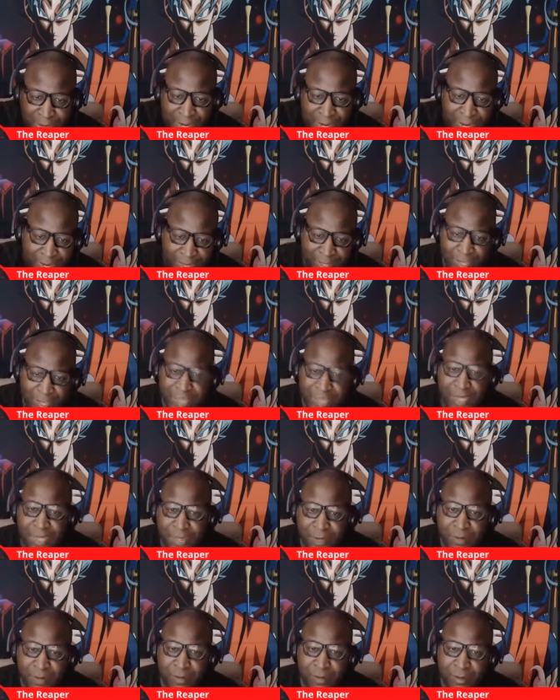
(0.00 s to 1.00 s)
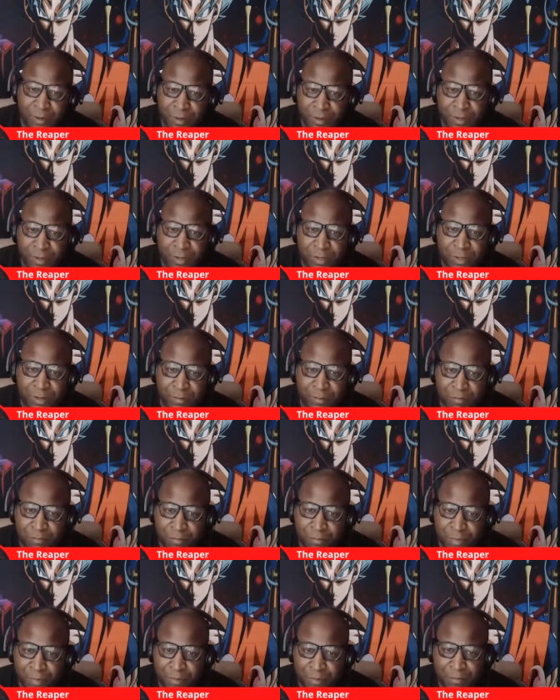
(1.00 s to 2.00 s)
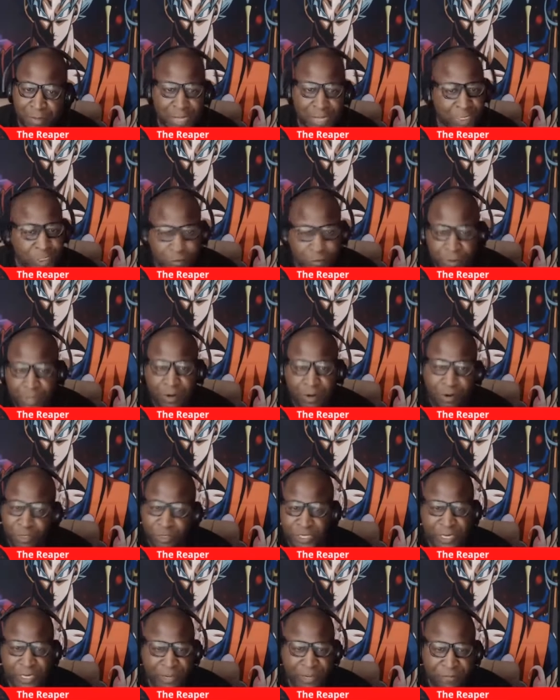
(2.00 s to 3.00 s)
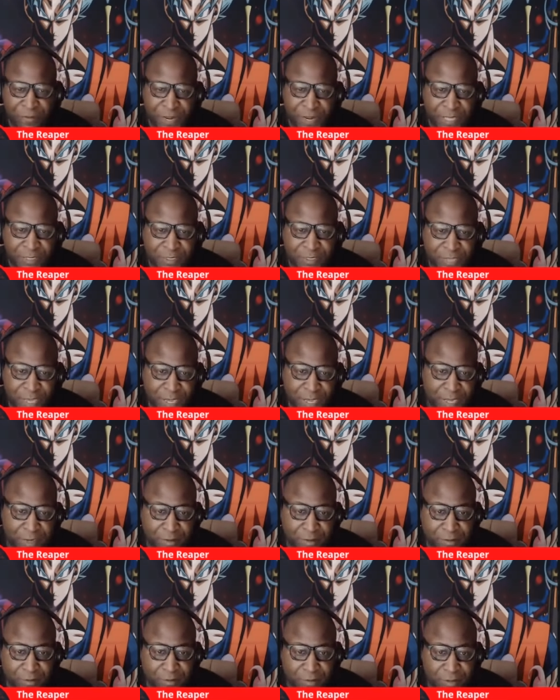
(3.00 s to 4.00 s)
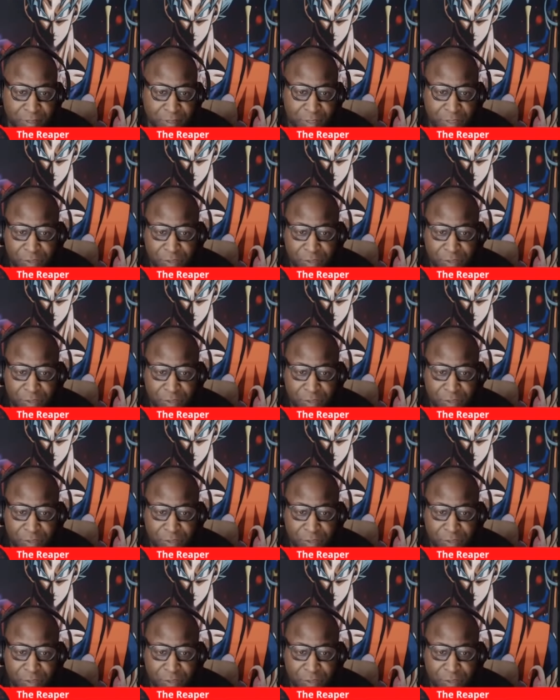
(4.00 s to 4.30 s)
the end made you want to go see it if you didn't see it. So